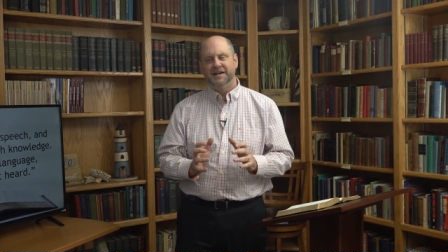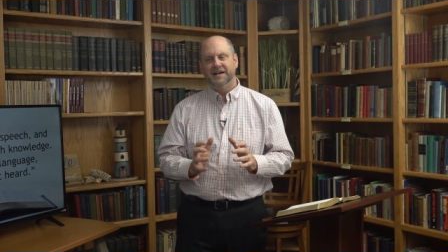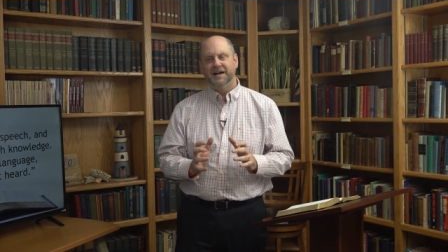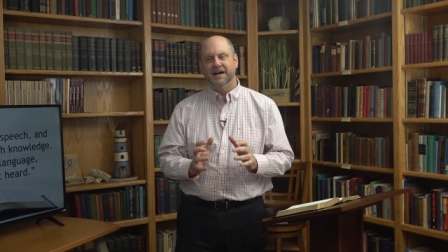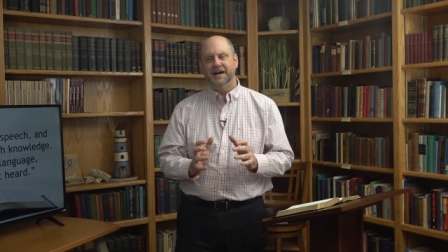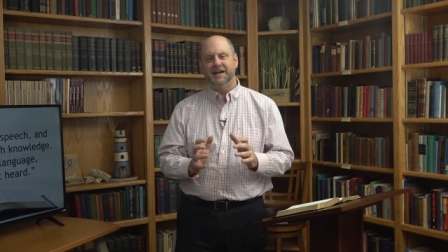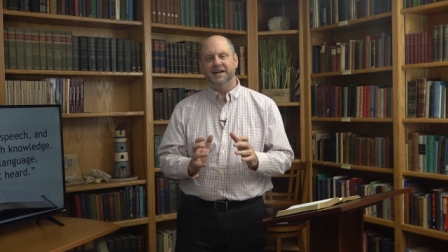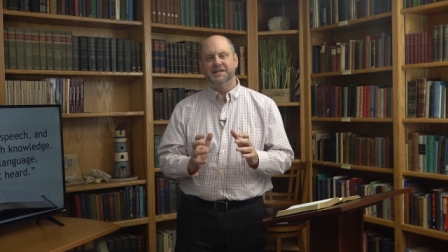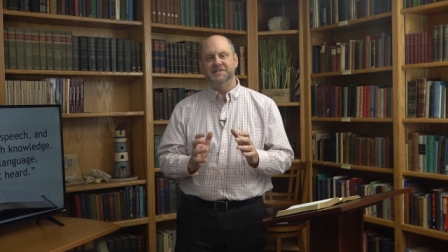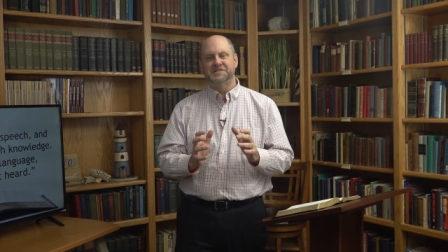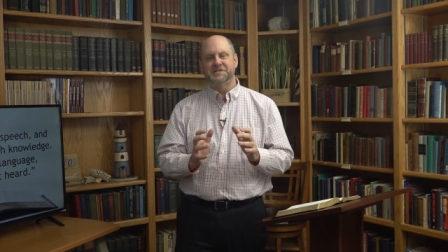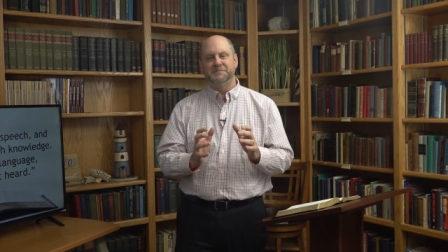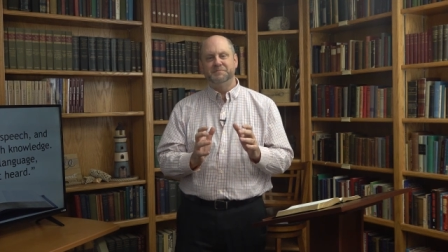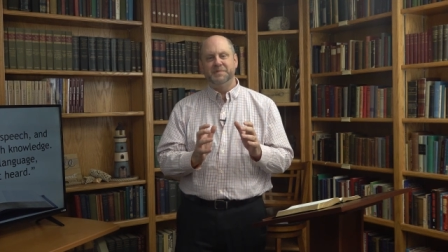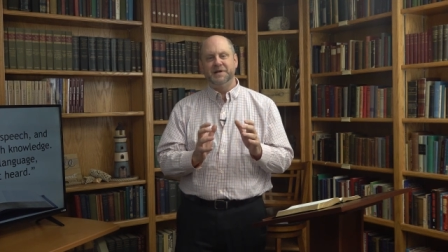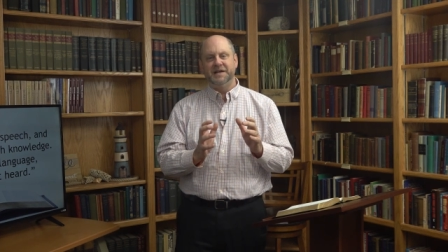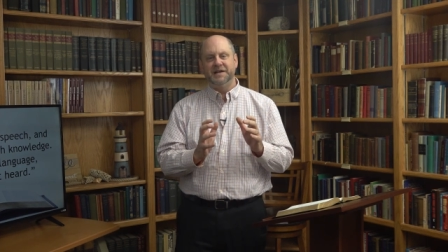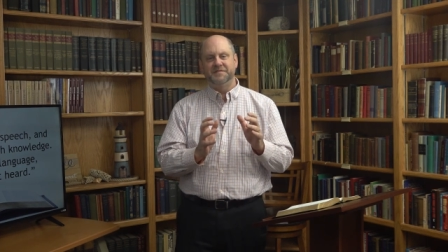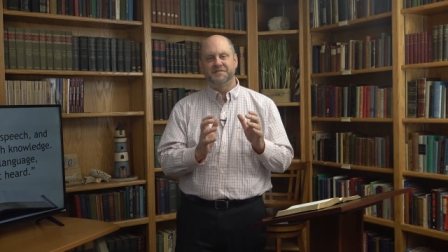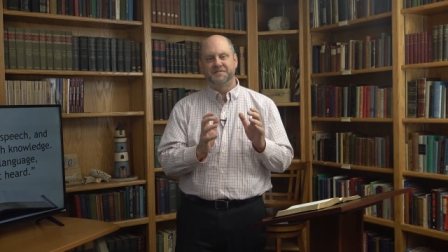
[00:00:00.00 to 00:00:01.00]
God
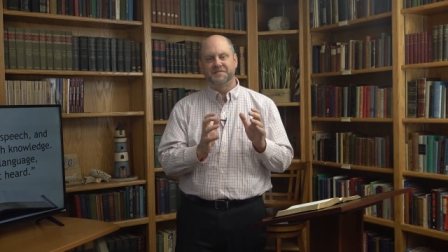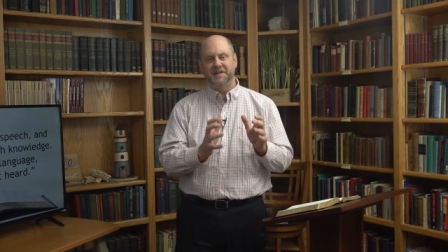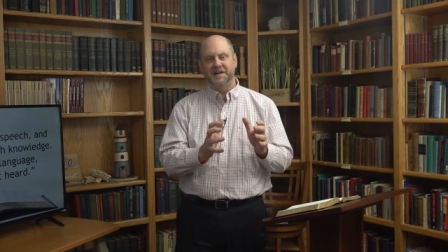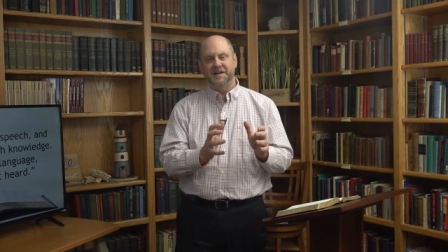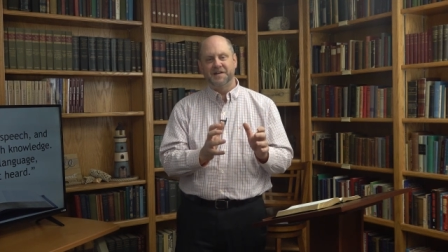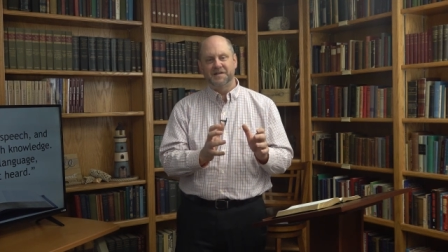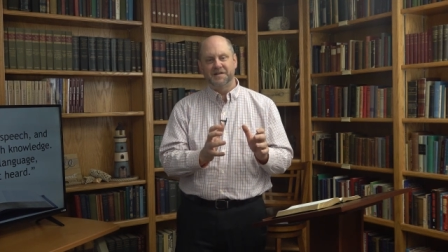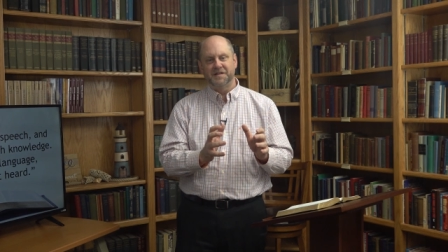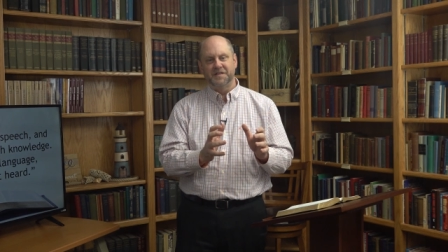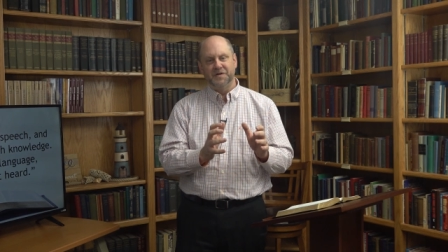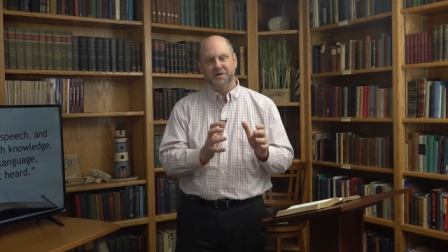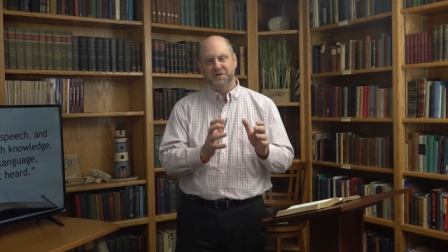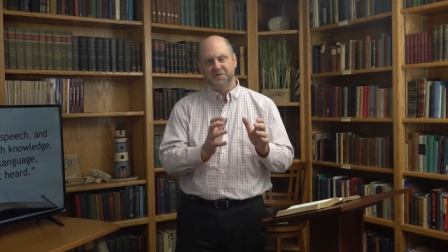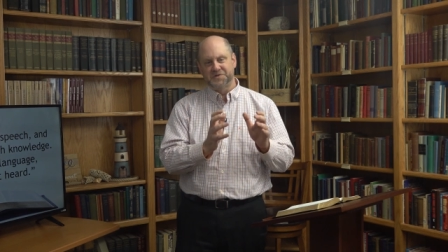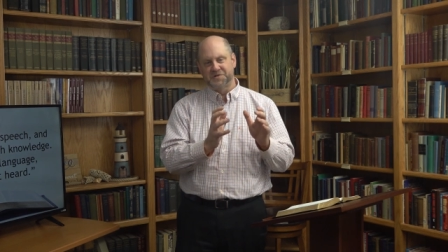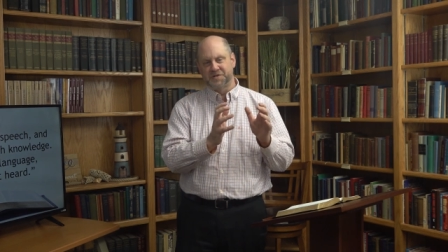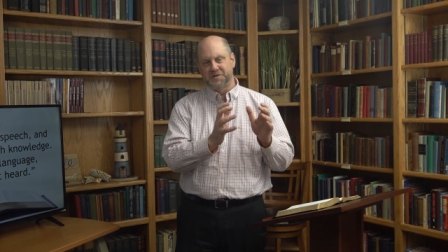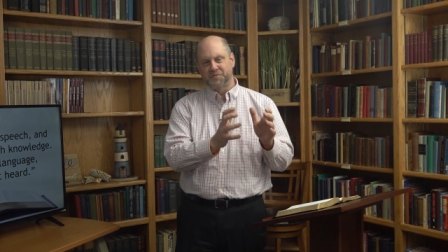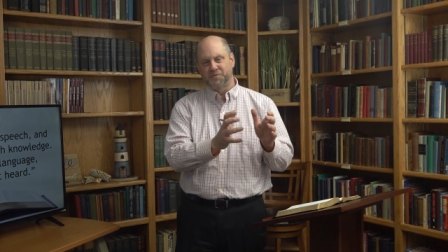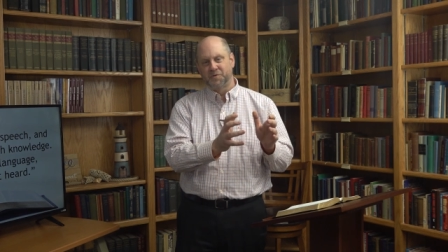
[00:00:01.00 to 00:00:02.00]
isn't being fair to
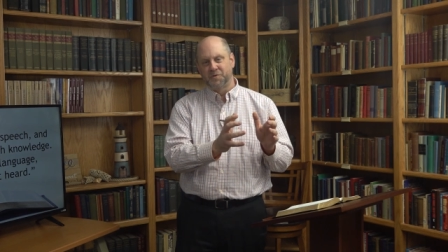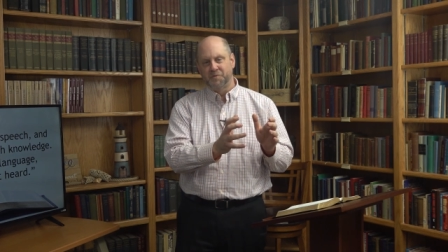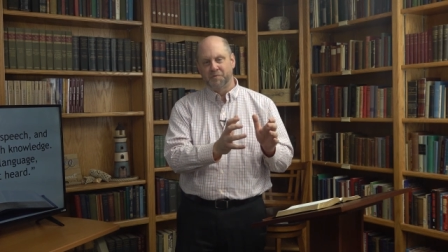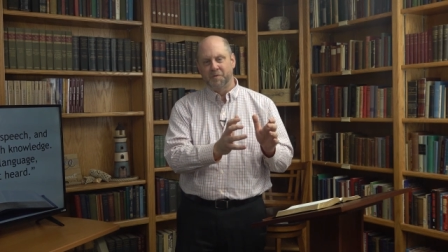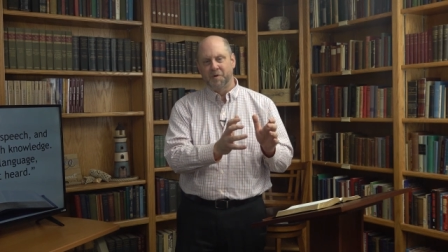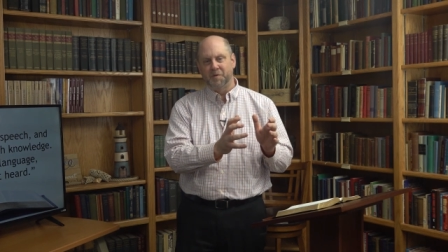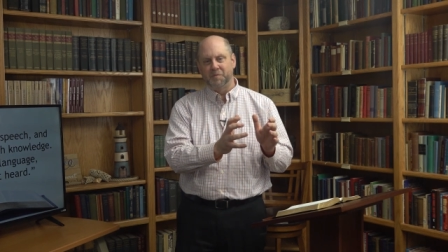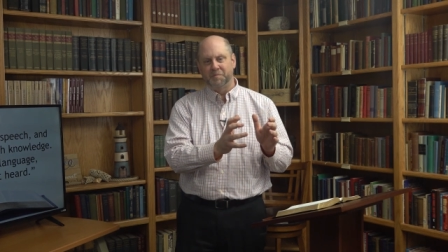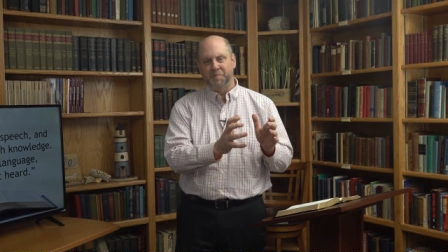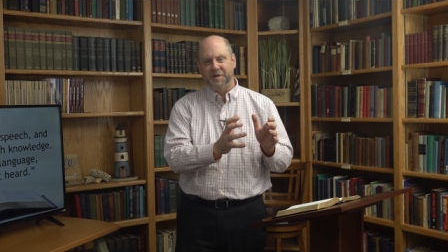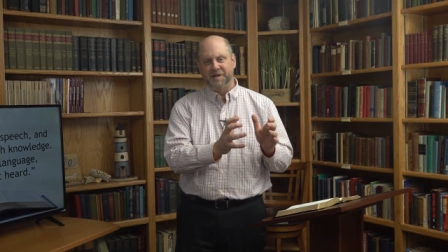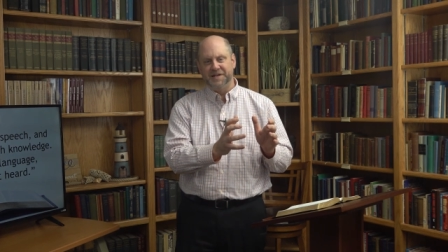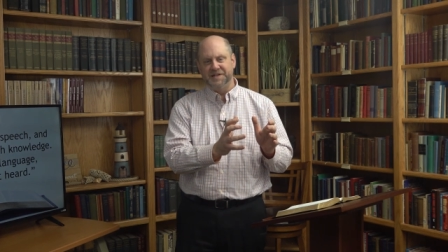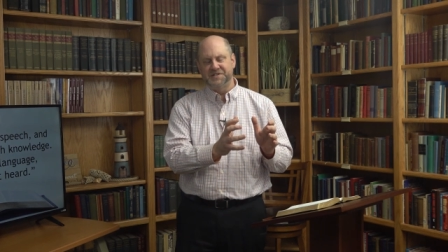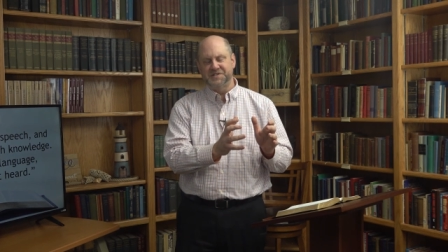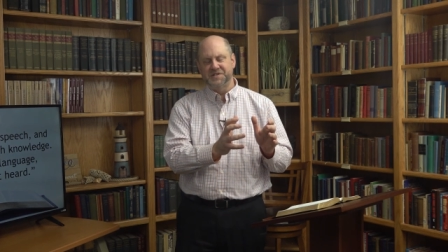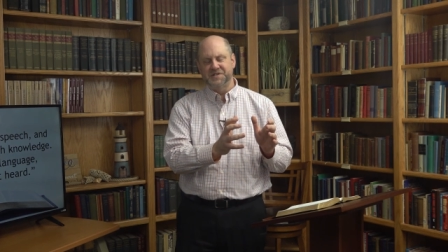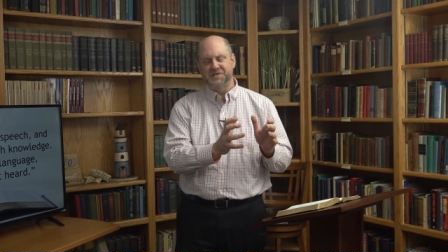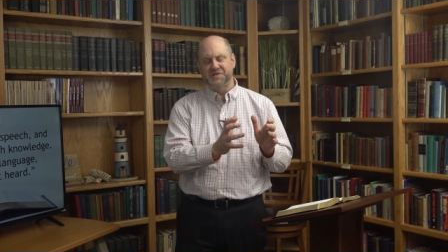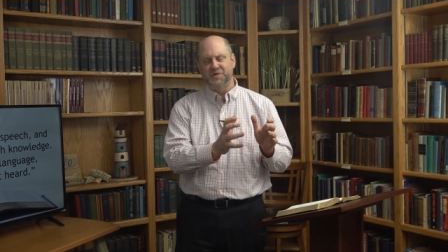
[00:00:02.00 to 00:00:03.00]
those in remote
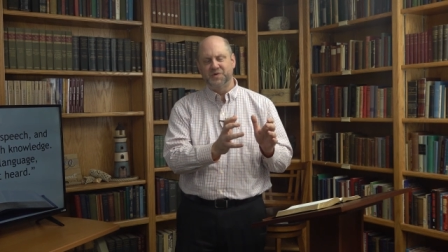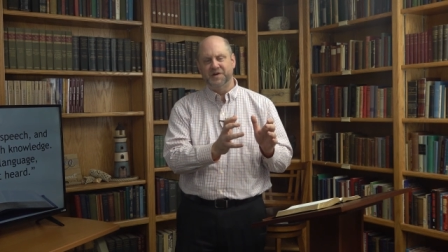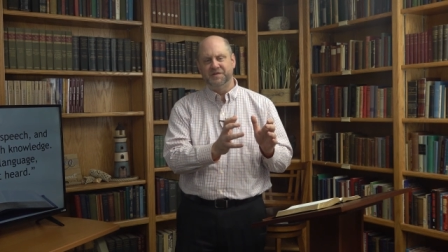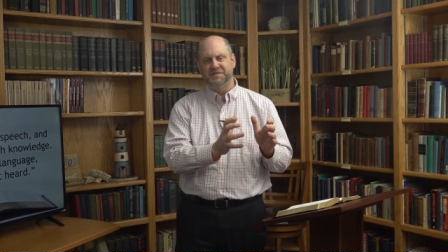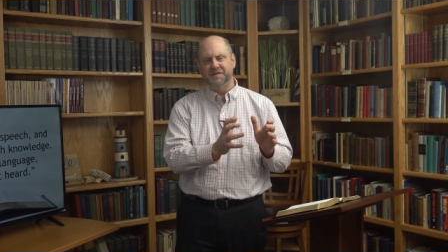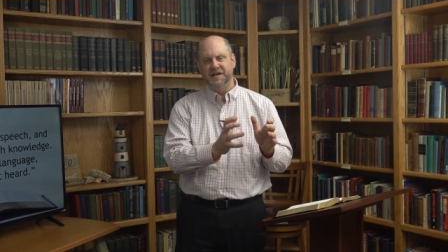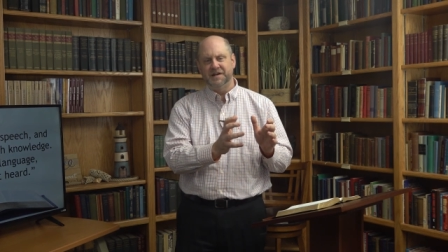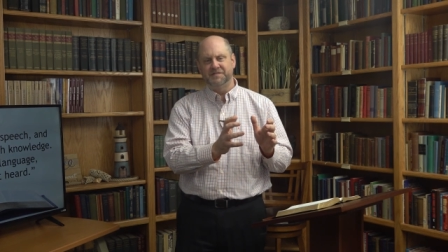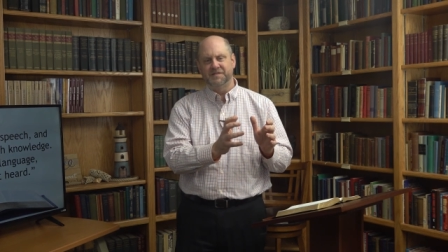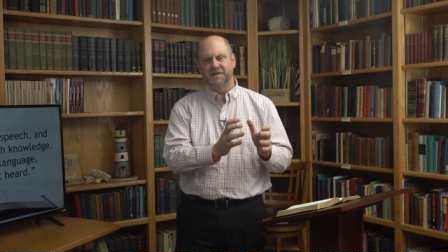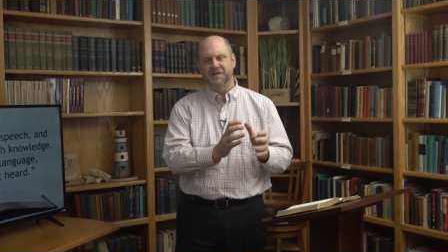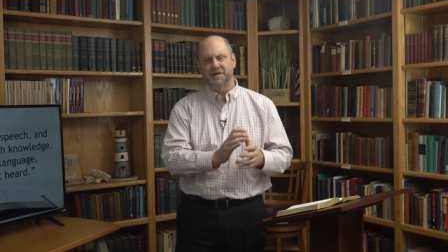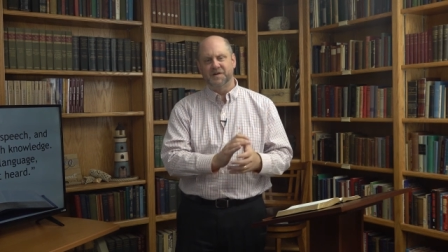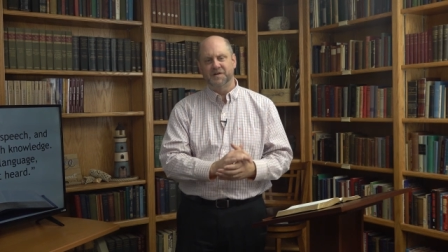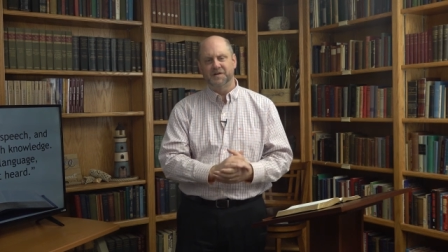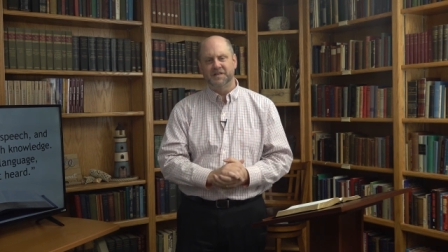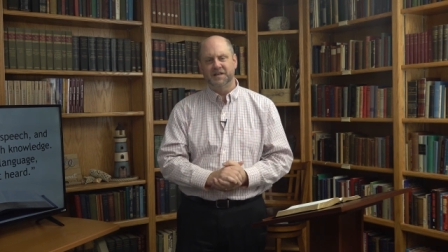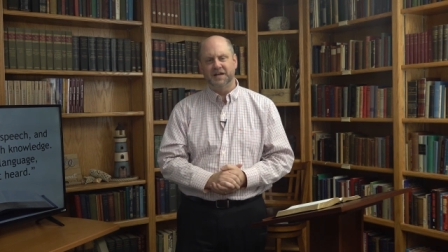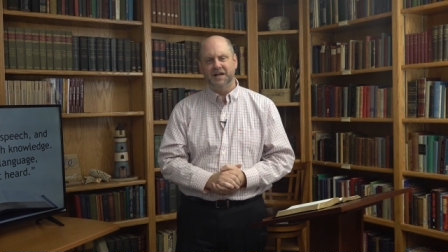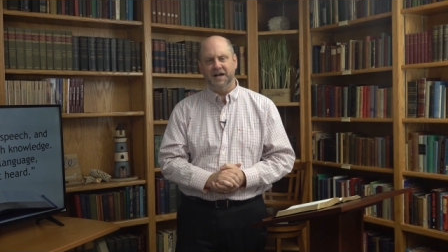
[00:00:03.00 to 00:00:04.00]
places who have never
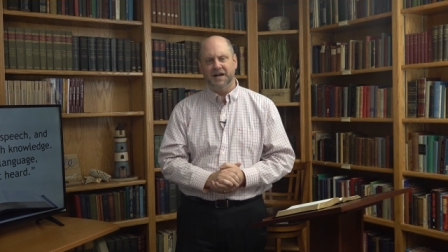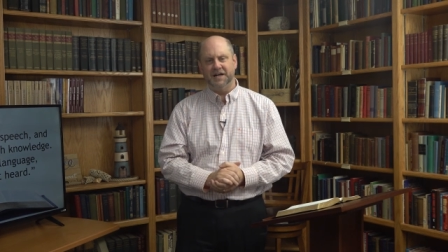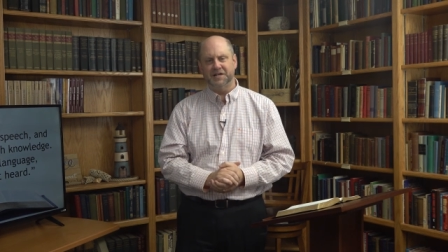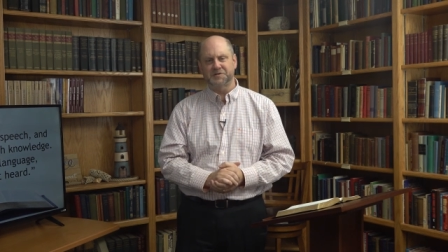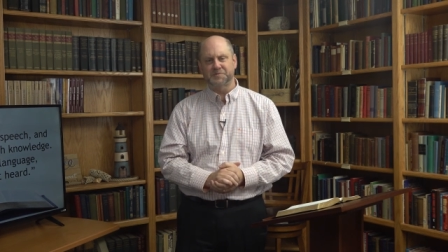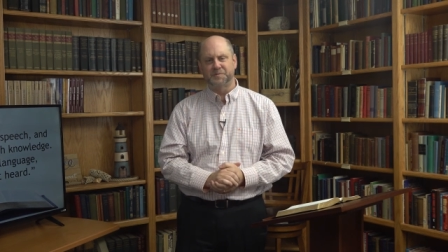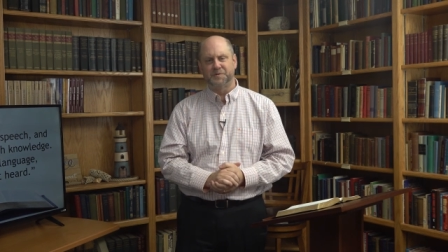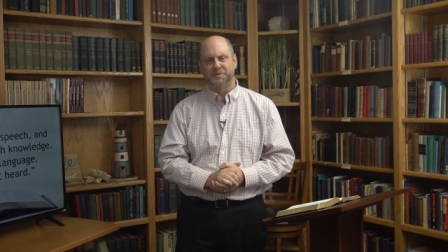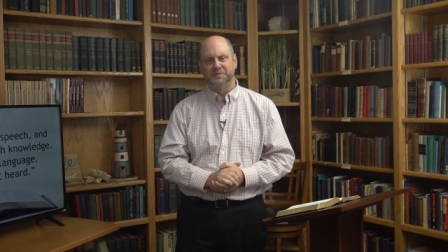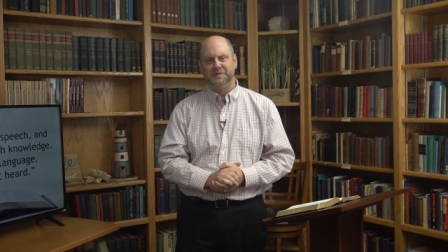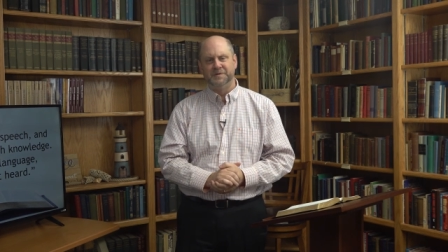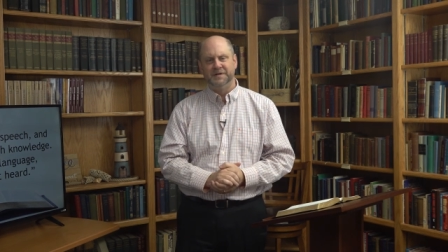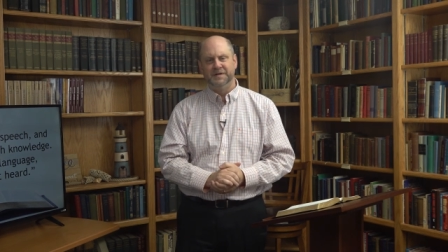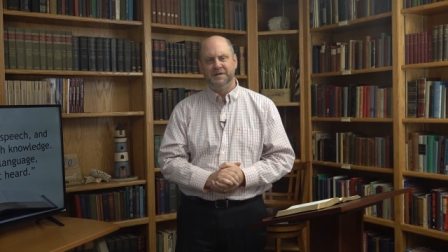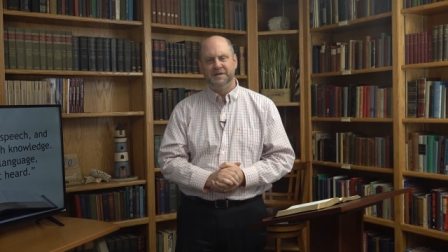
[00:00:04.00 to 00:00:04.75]
heard the gospel.